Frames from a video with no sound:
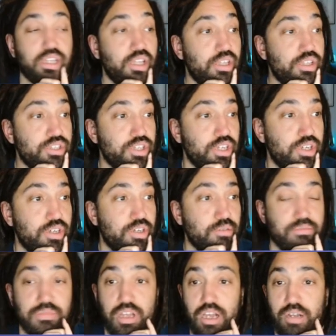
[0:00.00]
So
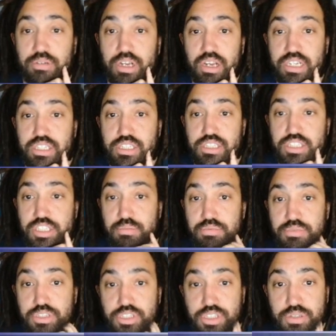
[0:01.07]
I'm going to
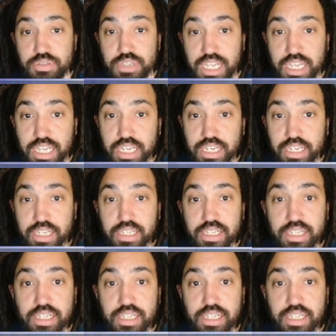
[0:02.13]
substitute in